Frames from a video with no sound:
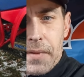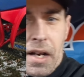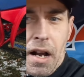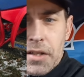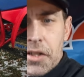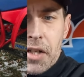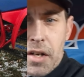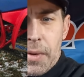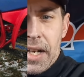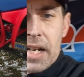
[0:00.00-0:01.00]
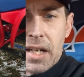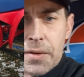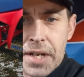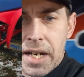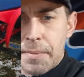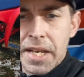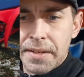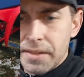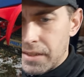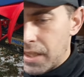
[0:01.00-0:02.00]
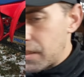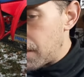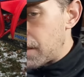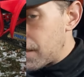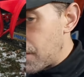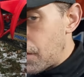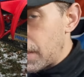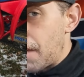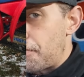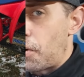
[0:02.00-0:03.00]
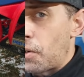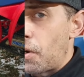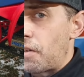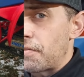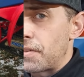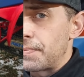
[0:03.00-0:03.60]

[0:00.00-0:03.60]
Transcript: here, I'll just show you what I got going on, man. It doesn't look that far off.